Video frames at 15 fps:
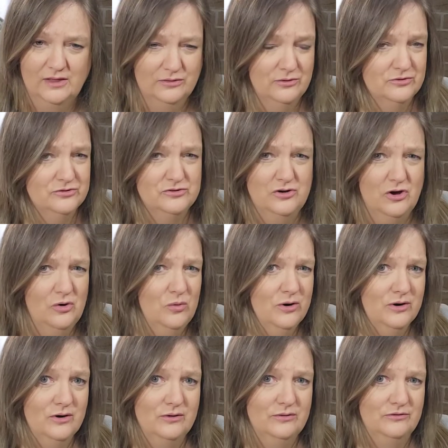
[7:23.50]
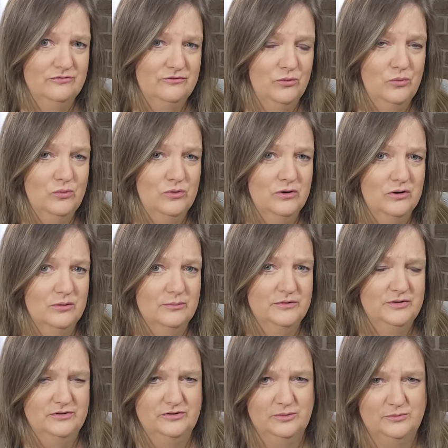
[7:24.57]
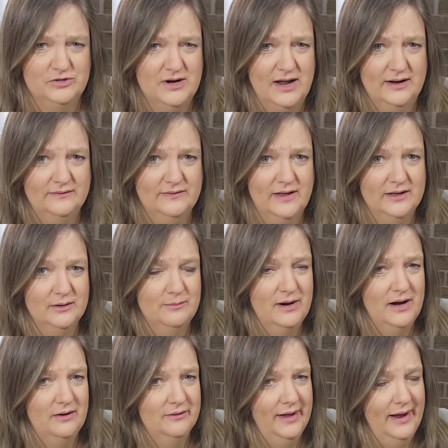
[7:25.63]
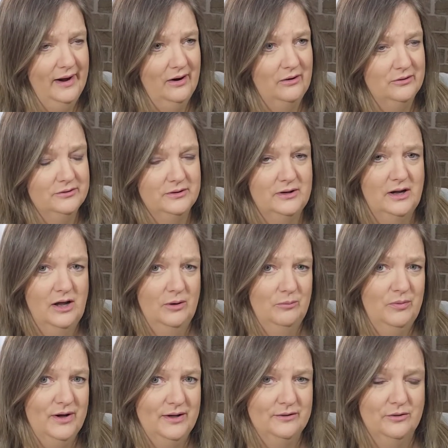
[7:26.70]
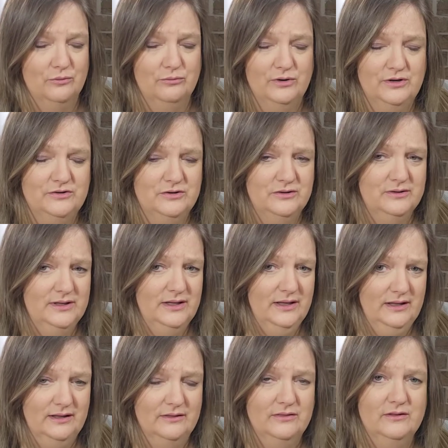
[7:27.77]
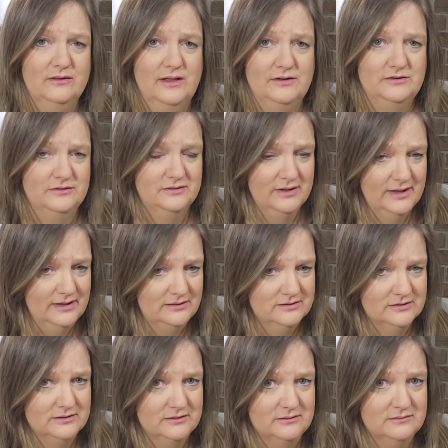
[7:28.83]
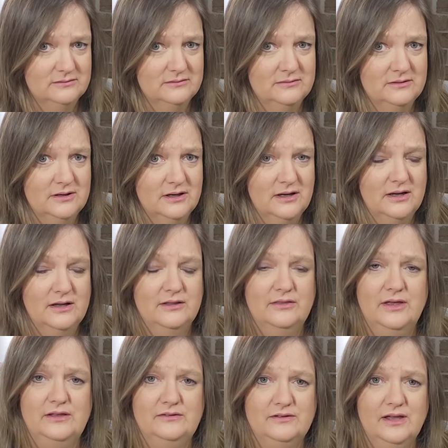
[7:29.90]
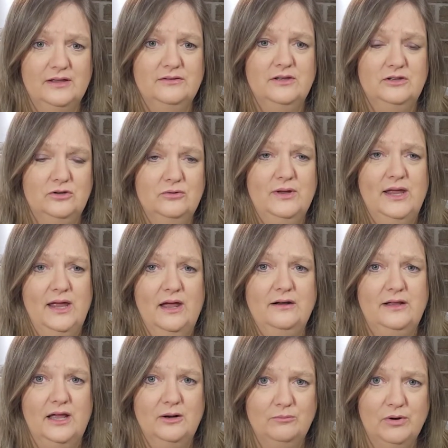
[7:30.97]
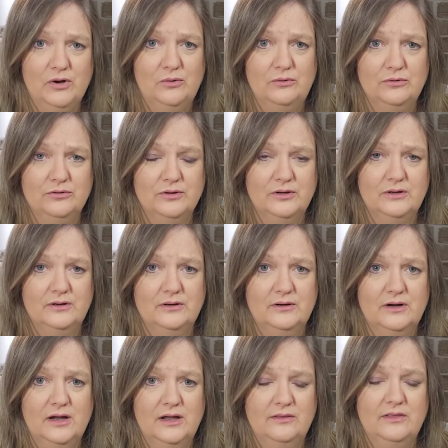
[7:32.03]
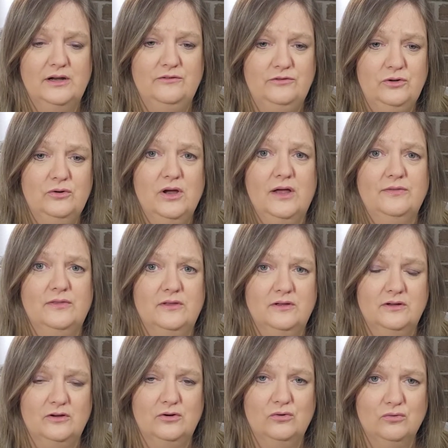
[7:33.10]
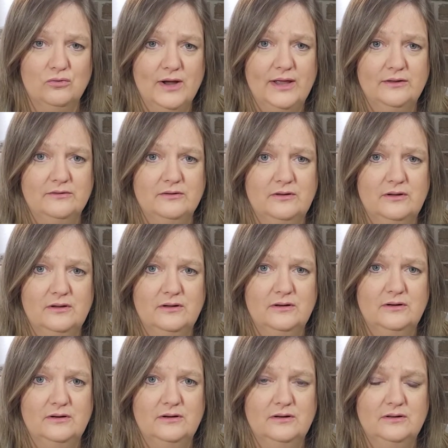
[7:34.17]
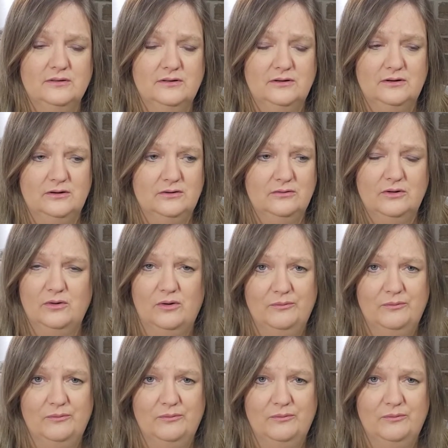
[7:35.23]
there's nowhere on the form to subtract that amount out. But originally in the legislation, they said that you can't get both. That if you got the grant, the